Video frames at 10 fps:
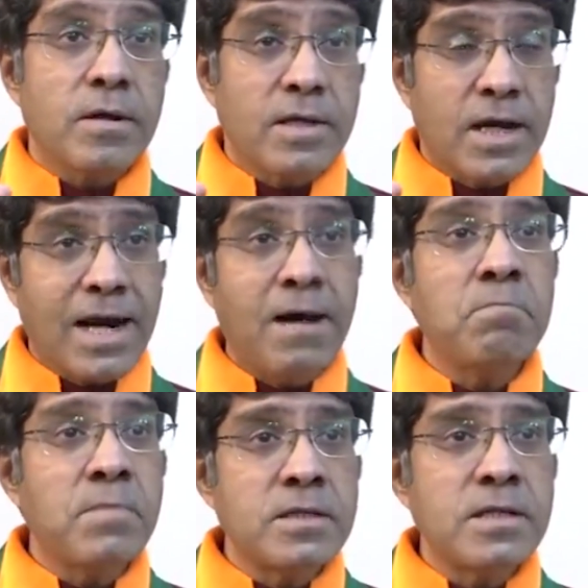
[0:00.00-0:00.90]
The
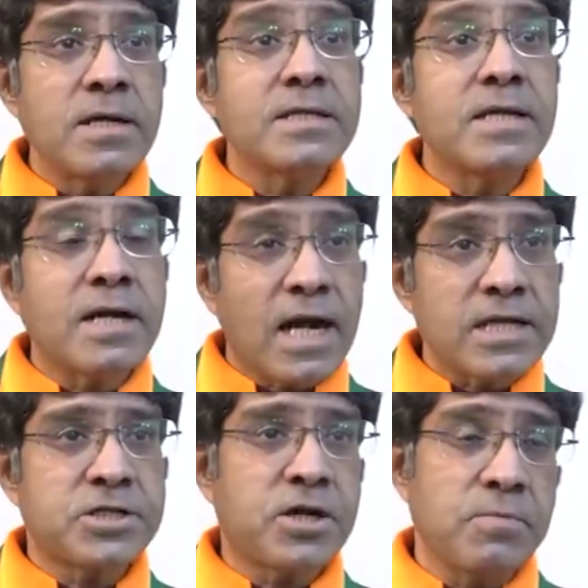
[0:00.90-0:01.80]
Ram Mandir is a
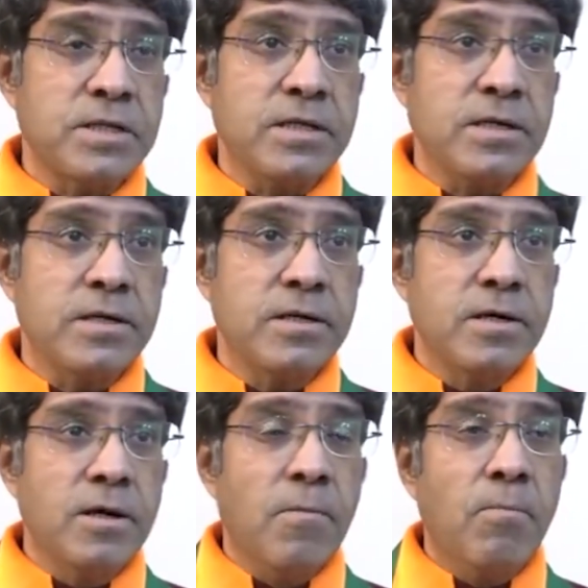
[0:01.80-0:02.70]
Rashtra Mandir,
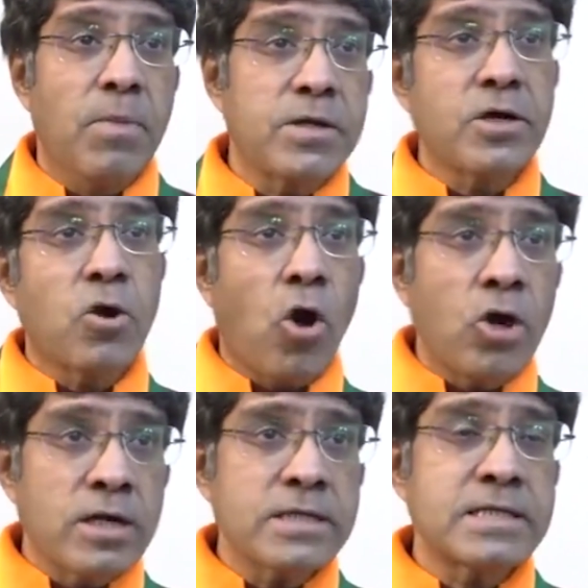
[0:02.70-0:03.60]
but the
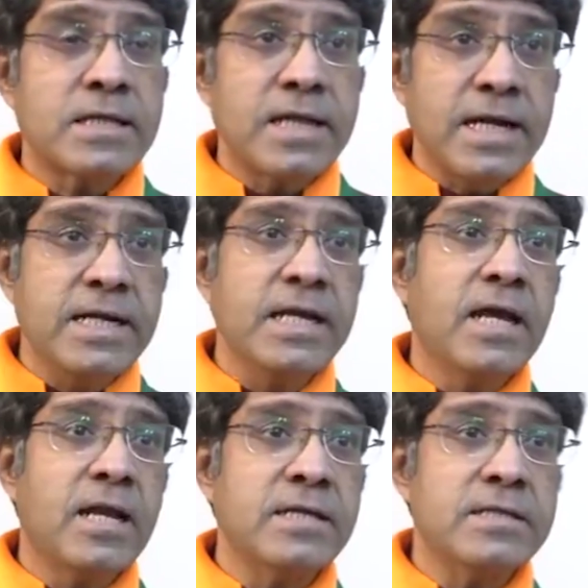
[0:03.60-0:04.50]
Congress and the
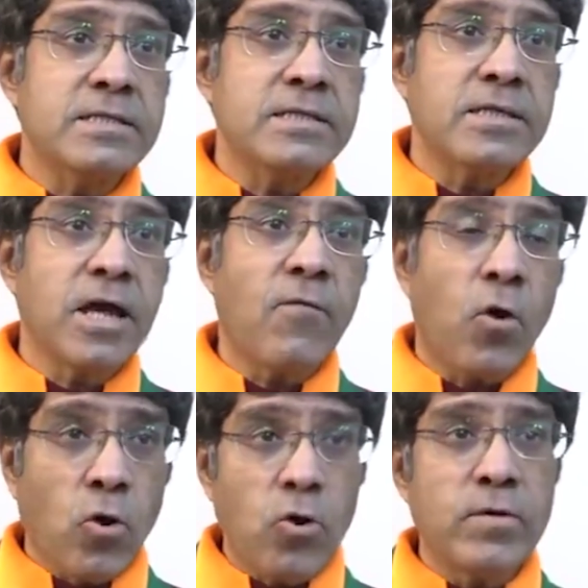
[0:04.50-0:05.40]
India Alliance have
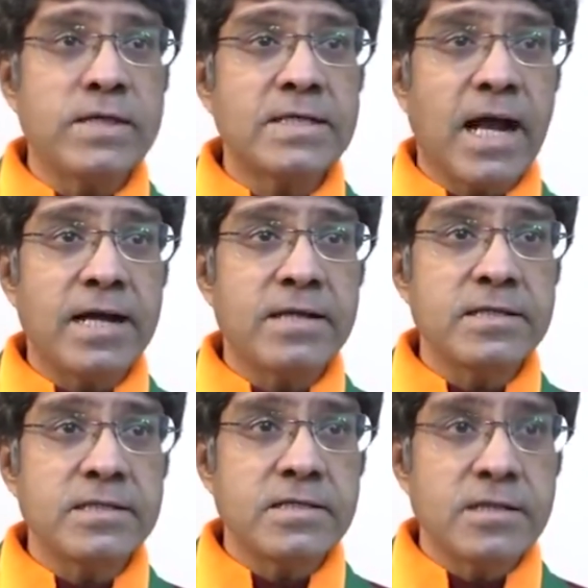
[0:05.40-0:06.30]
always had
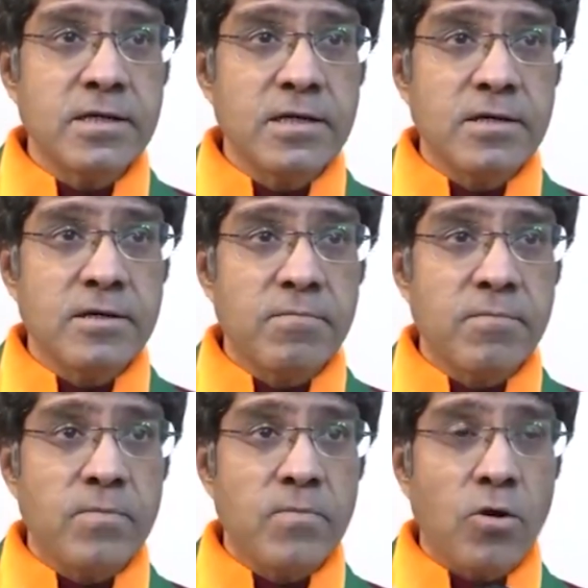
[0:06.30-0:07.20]
this
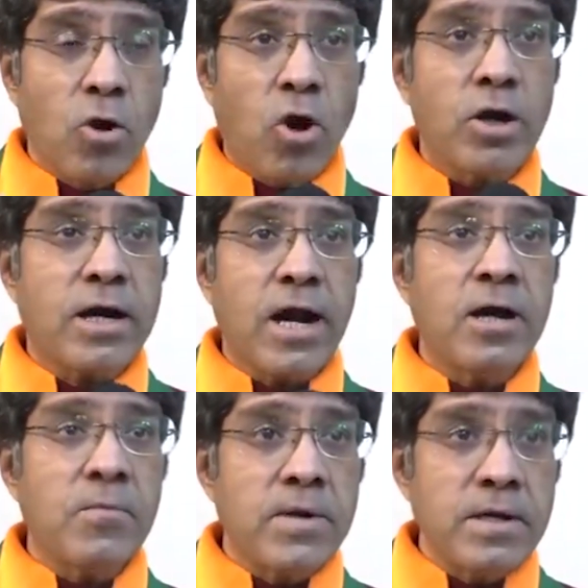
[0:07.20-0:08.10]
Lord
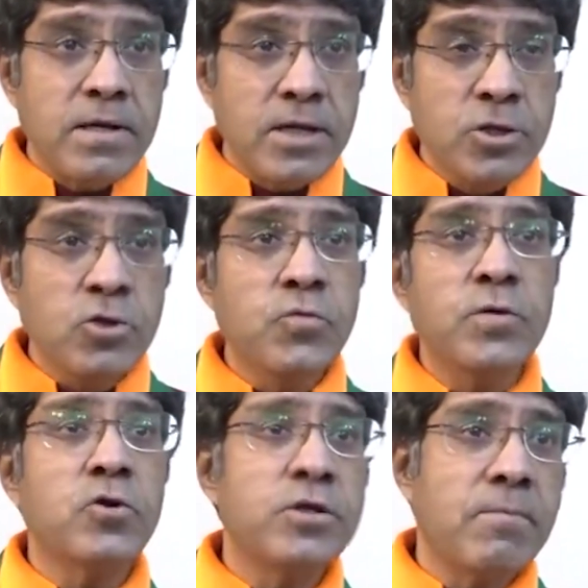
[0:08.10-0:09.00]
Ram and Hindu
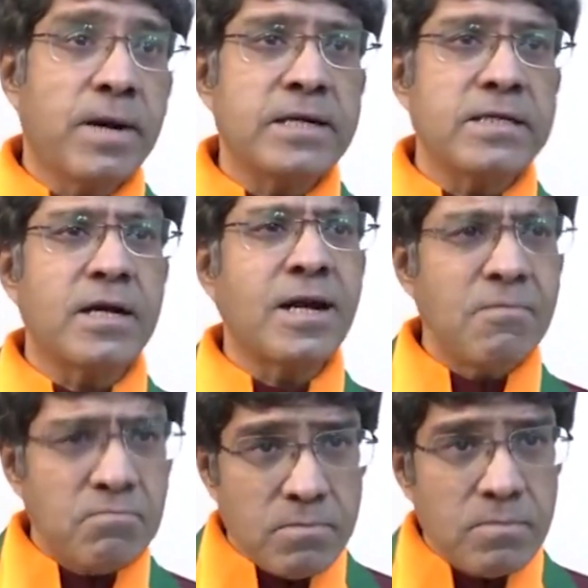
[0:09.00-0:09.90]
Virodhi mindset,
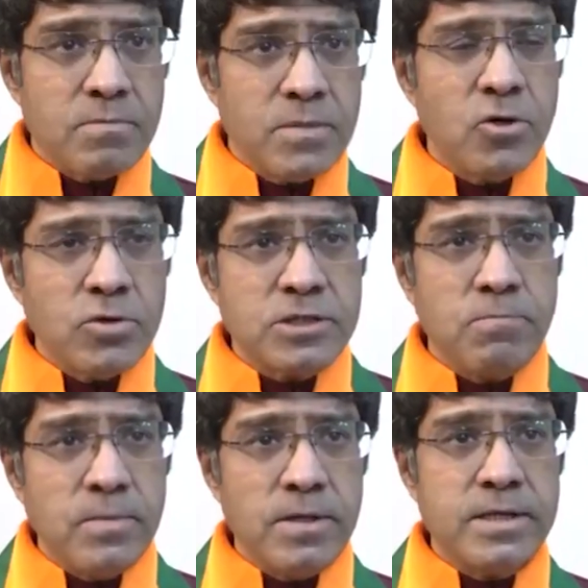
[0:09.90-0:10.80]
and you know
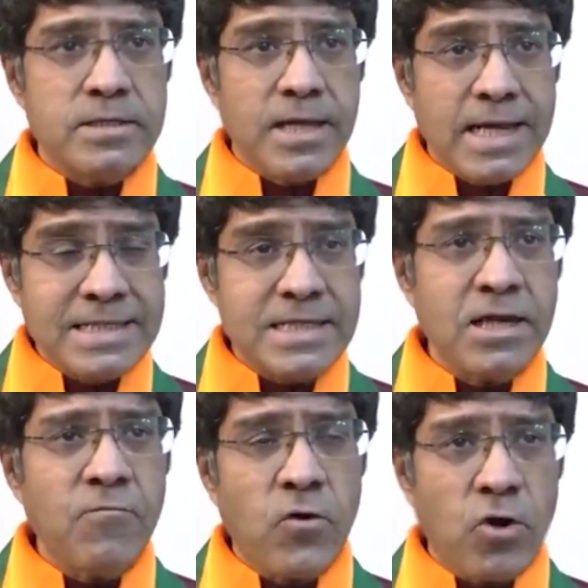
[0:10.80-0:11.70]
it's
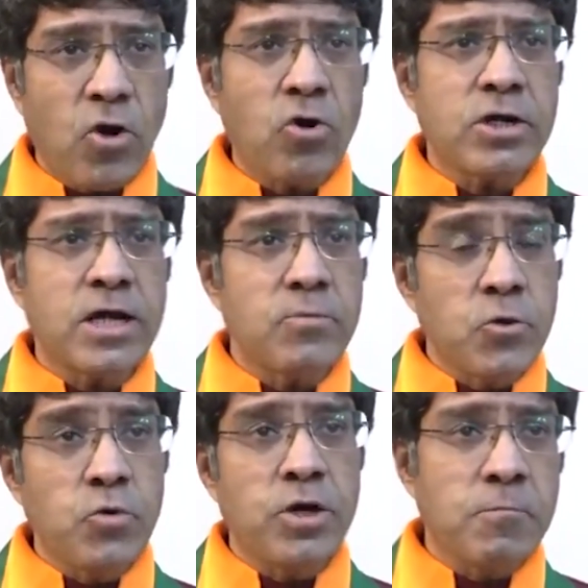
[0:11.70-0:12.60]
existing for a long time.
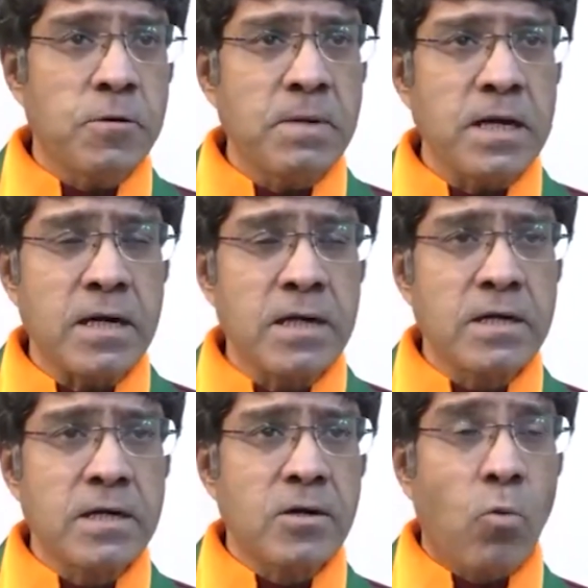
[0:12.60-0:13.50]
You would remember,
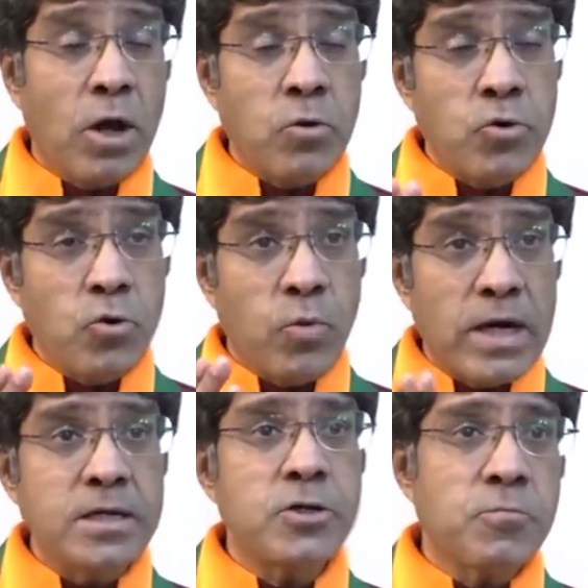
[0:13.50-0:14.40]
one would do
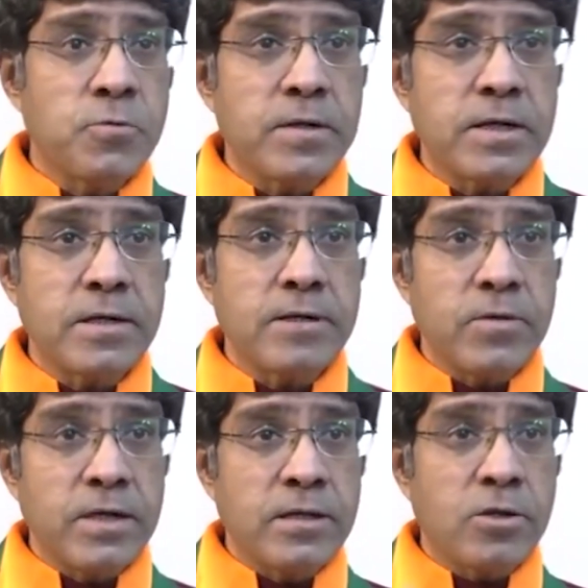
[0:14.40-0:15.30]
well to remember,
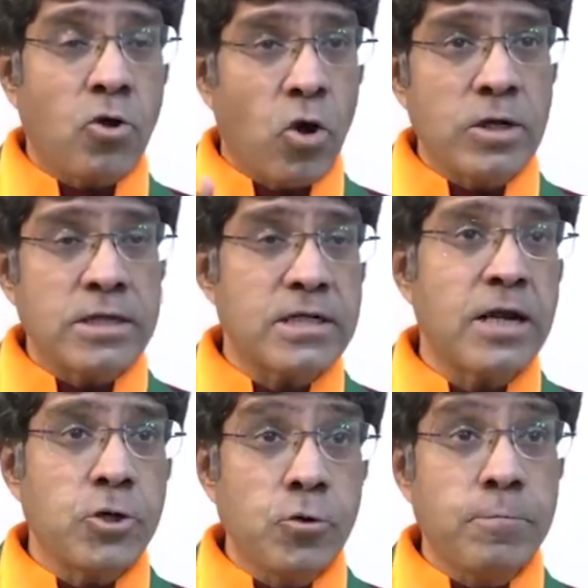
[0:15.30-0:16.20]
in the
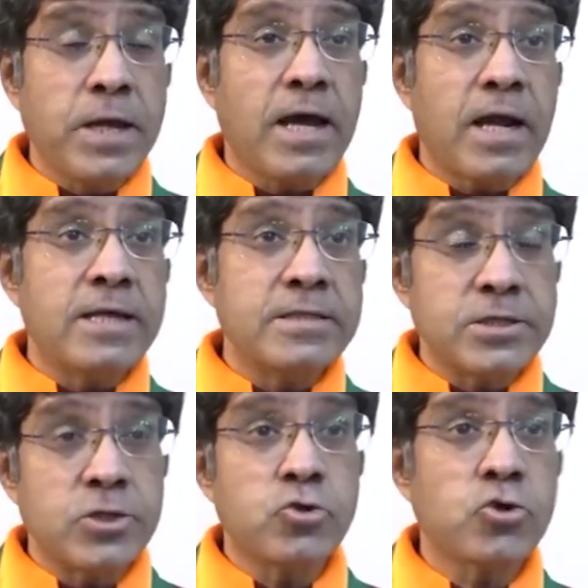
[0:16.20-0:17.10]
Congress-led UPA Alliance
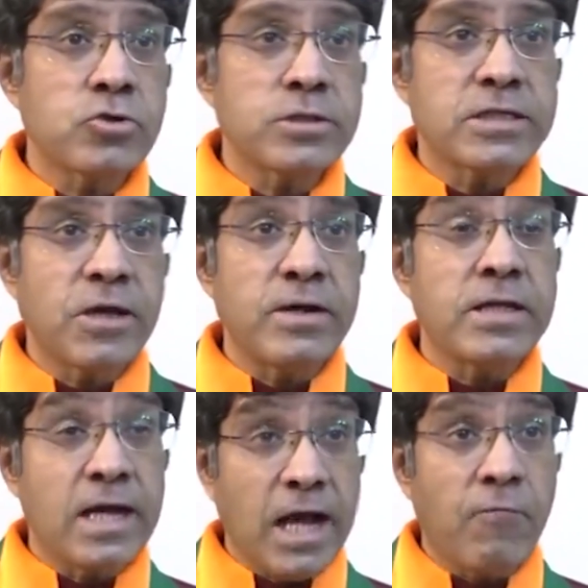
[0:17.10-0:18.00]
in
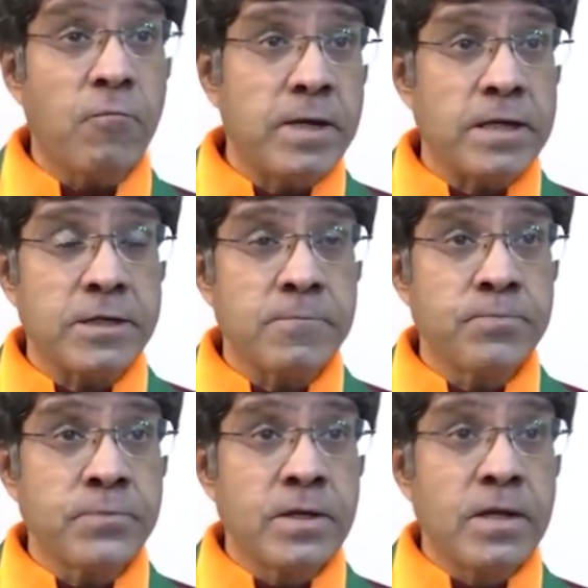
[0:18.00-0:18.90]
2007, the government
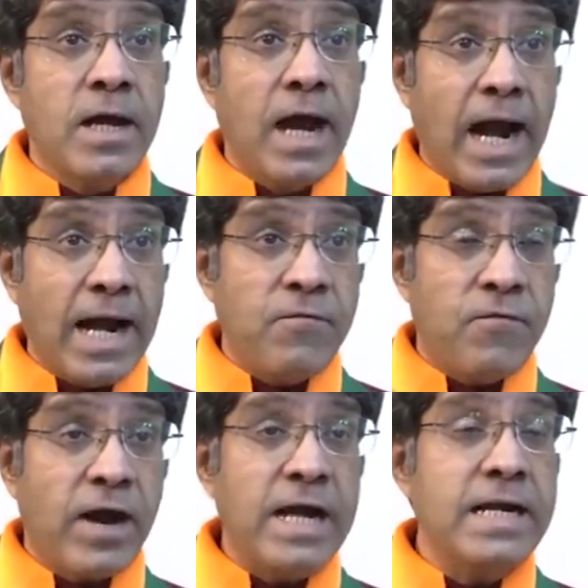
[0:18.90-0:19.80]
had
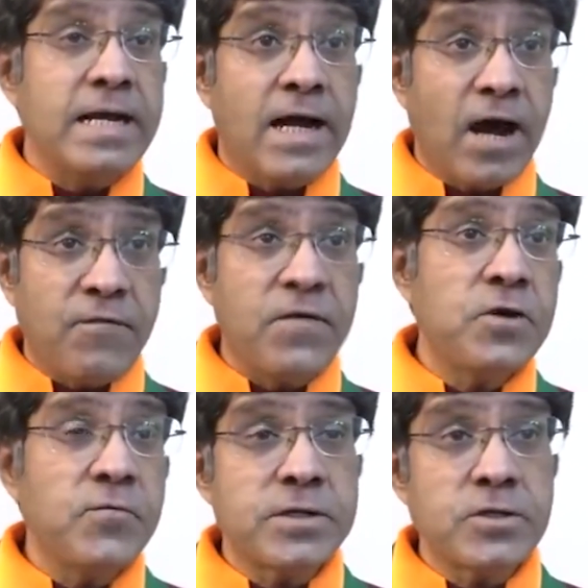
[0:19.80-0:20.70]
filed an
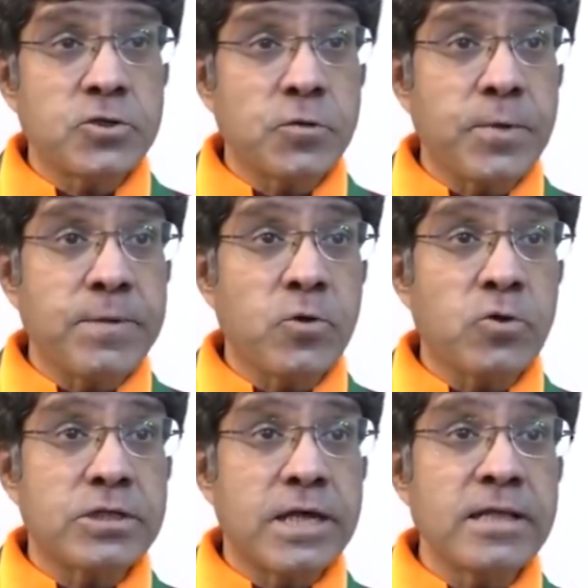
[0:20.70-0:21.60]
affidavit in the Supreme
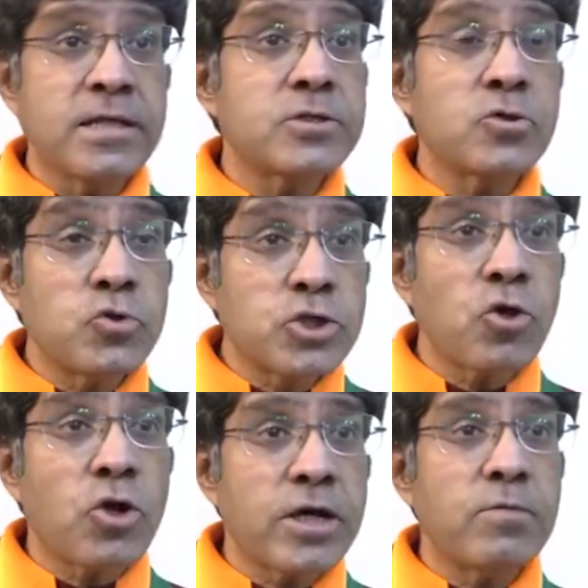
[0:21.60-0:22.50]
Court saying there is no
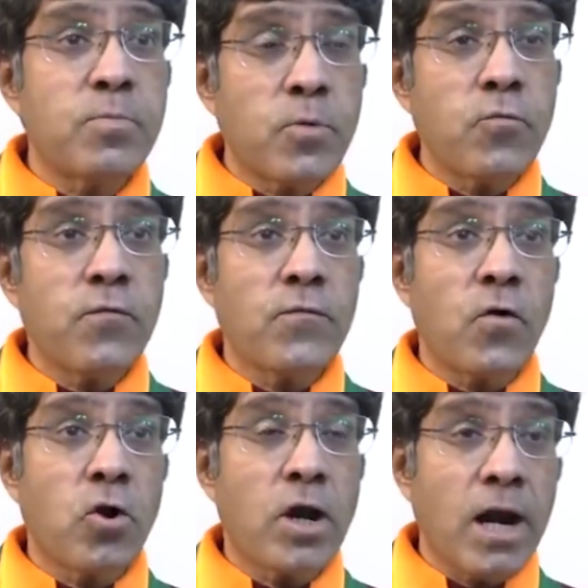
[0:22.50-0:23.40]
historical proof of
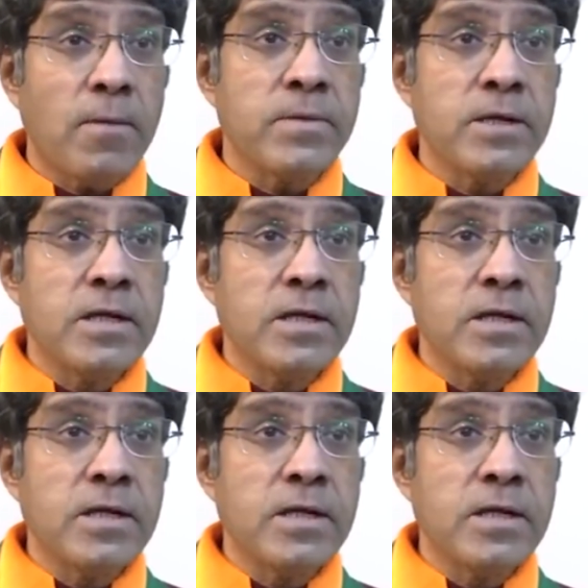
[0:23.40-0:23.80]
Lord Ram.